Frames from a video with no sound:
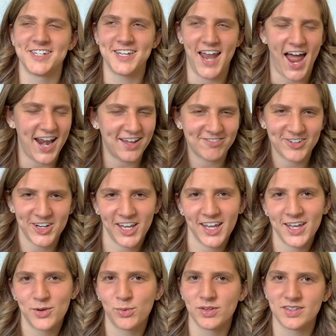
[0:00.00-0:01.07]
Not every
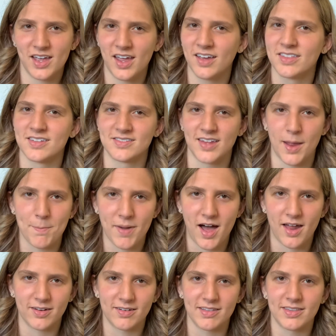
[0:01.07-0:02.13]
kid will take the same
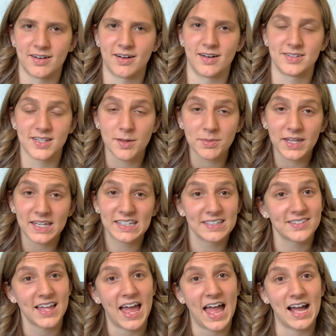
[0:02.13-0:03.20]
bottle. There are some kids
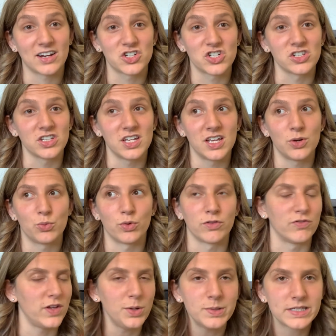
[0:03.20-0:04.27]
that actually
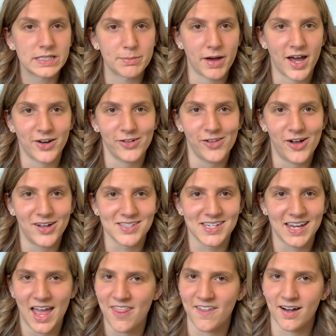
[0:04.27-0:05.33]
refuse the bottle
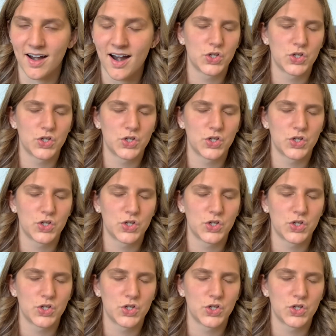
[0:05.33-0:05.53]
altogether.